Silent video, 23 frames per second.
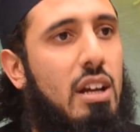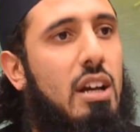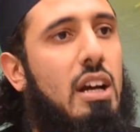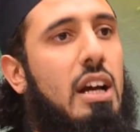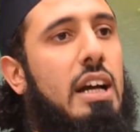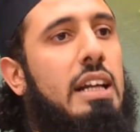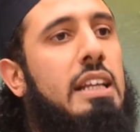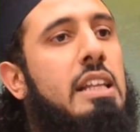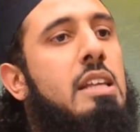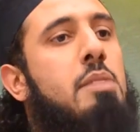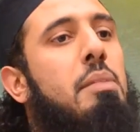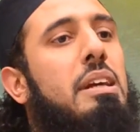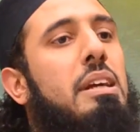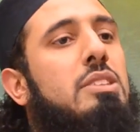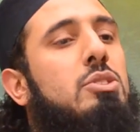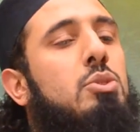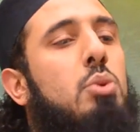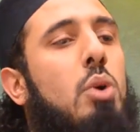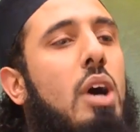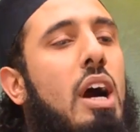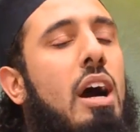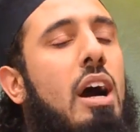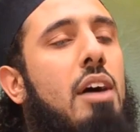And he makes
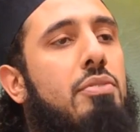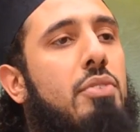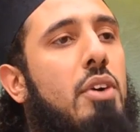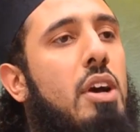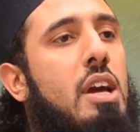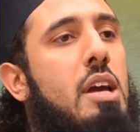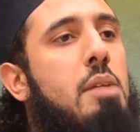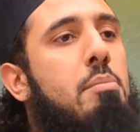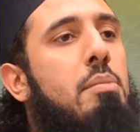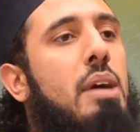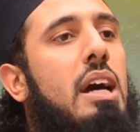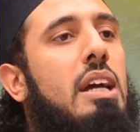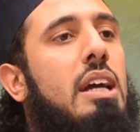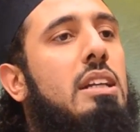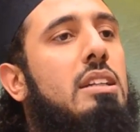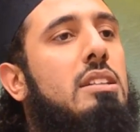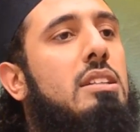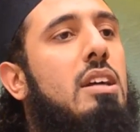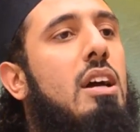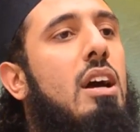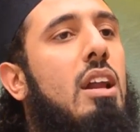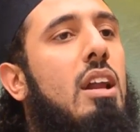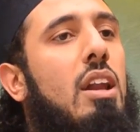dua for him, and
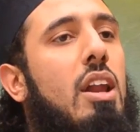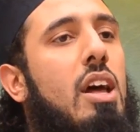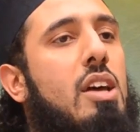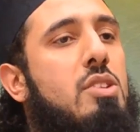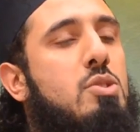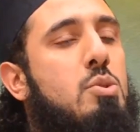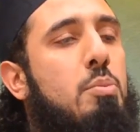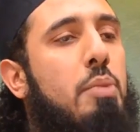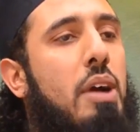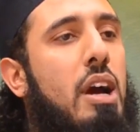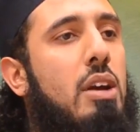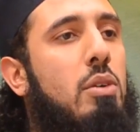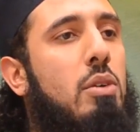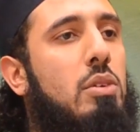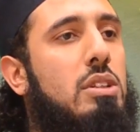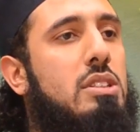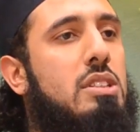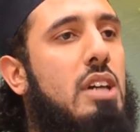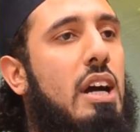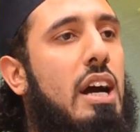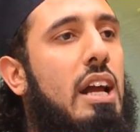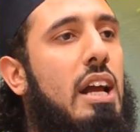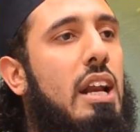Allah subhanahu
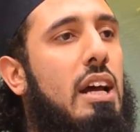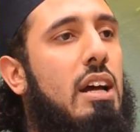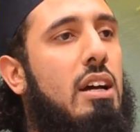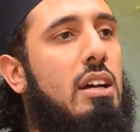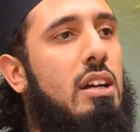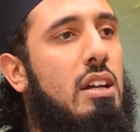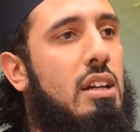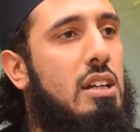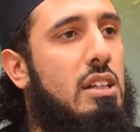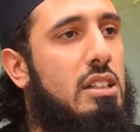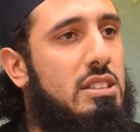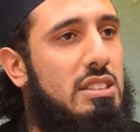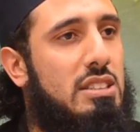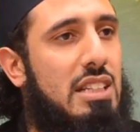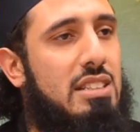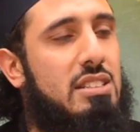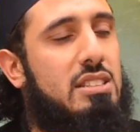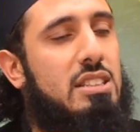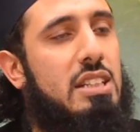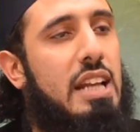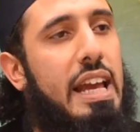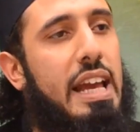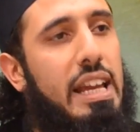wa ta'ala sends
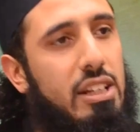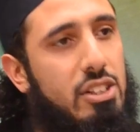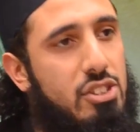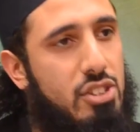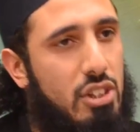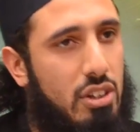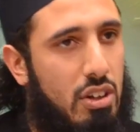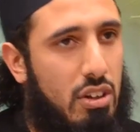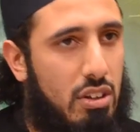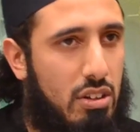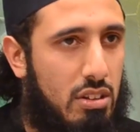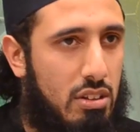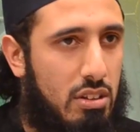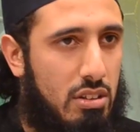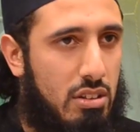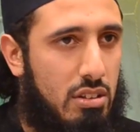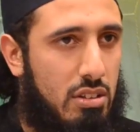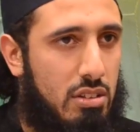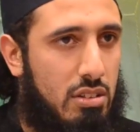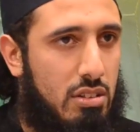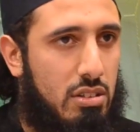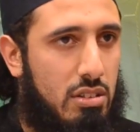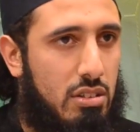an angel
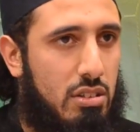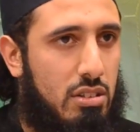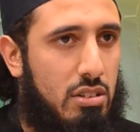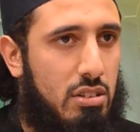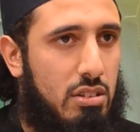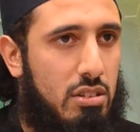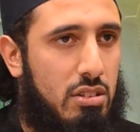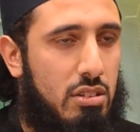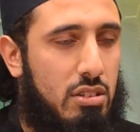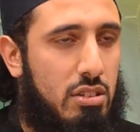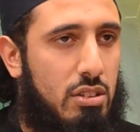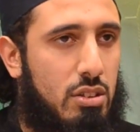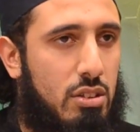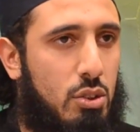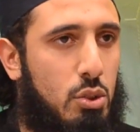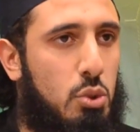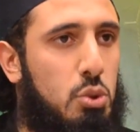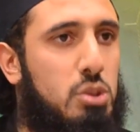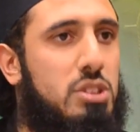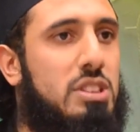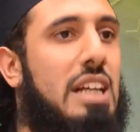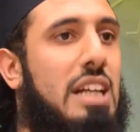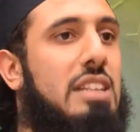who
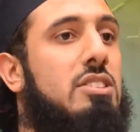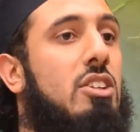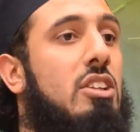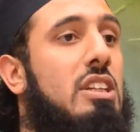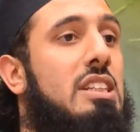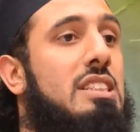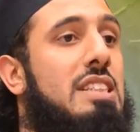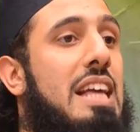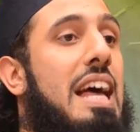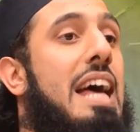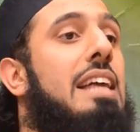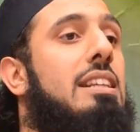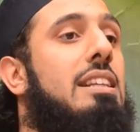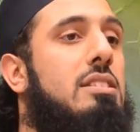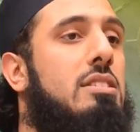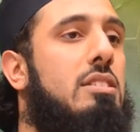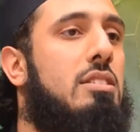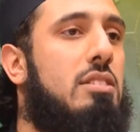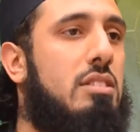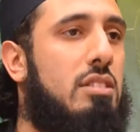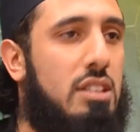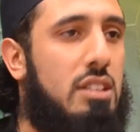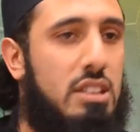stands on his head.
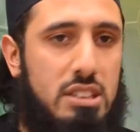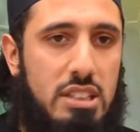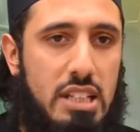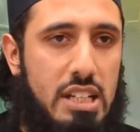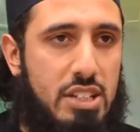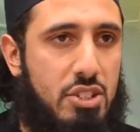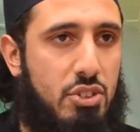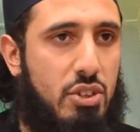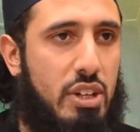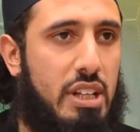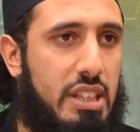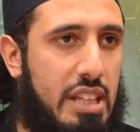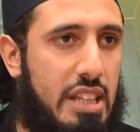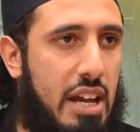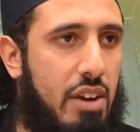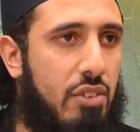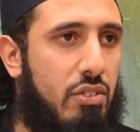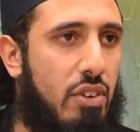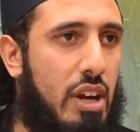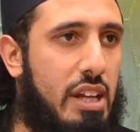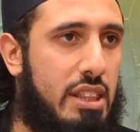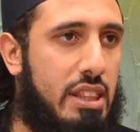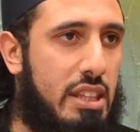He's literally there,
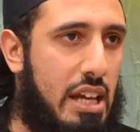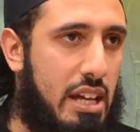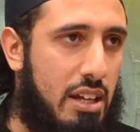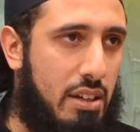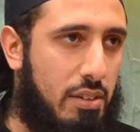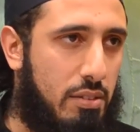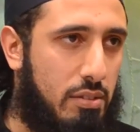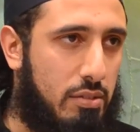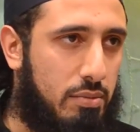right there.